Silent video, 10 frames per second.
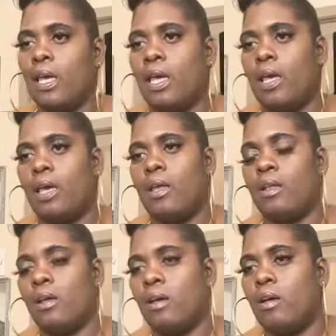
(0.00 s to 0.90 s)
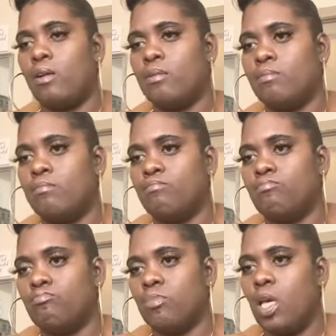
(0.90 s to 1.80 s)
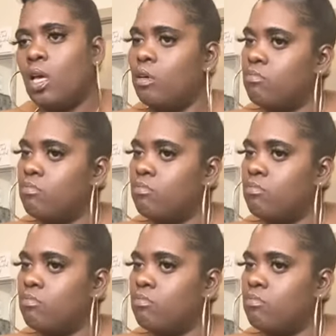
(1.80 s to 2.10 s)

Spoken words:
And yeah.